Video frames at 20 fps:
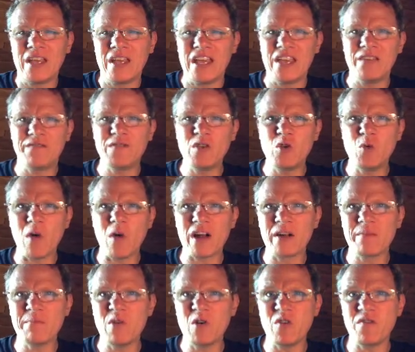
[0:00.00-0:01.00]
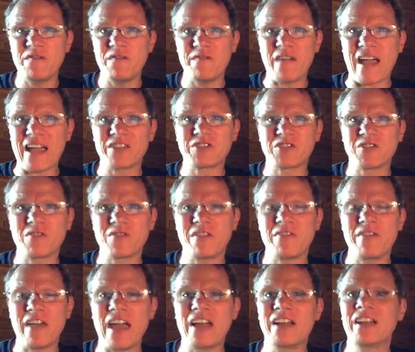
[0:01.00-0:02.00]
If you want to move faster than
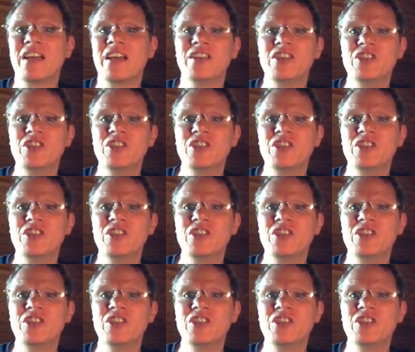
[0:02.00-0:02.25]
that,